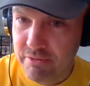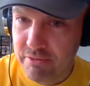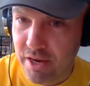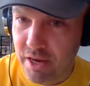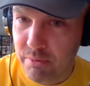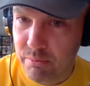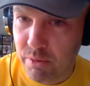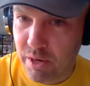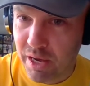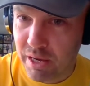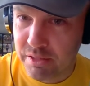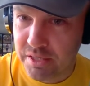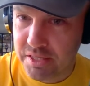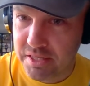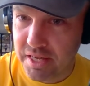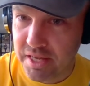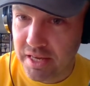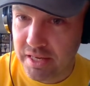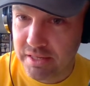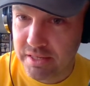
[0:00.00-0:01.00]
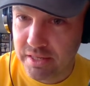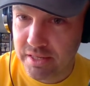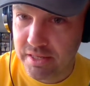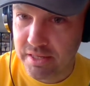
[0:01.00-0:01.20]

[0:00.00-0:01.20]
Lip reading: what else is there?